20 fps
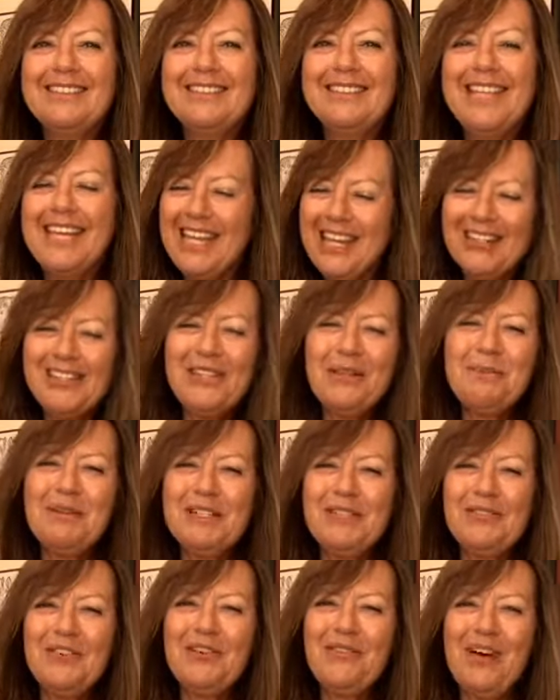Thank you so
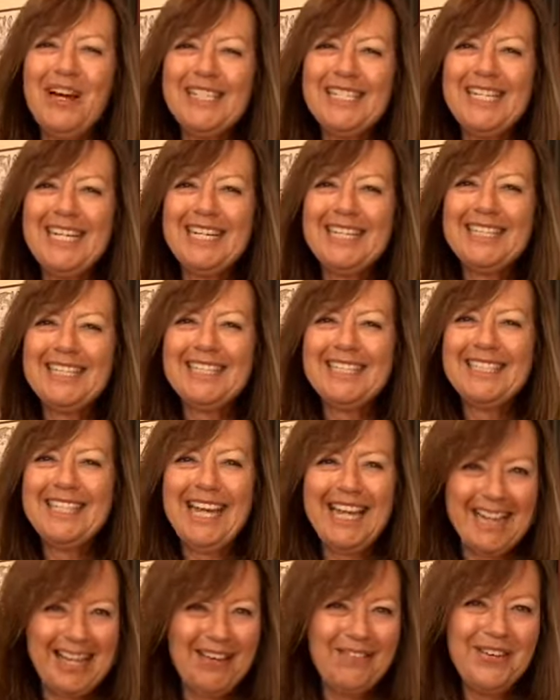much for watching.
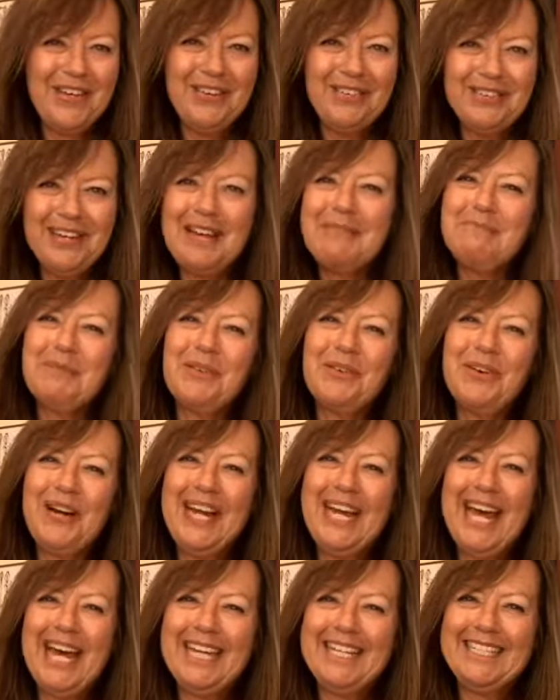I love you. I'm
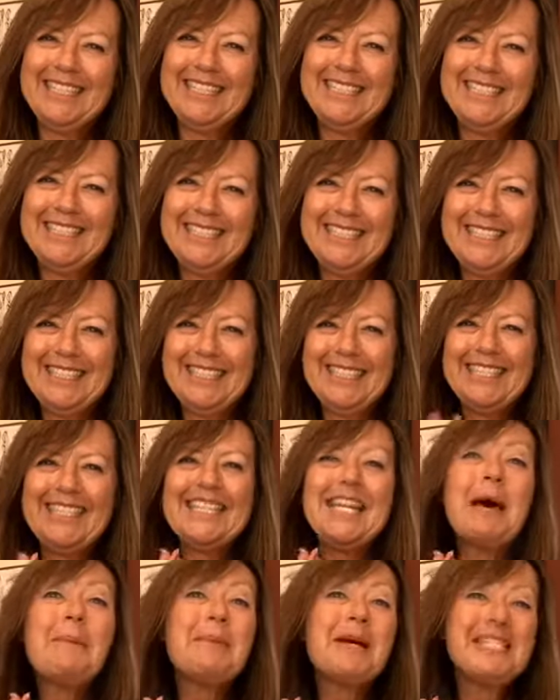Maria.
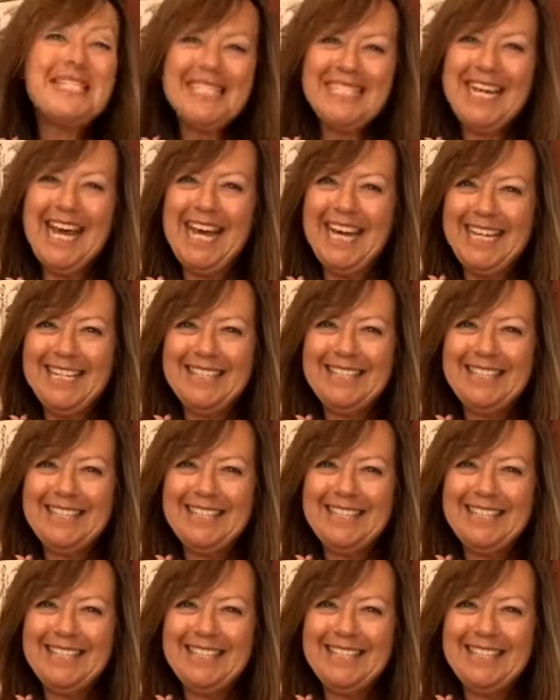Namaste.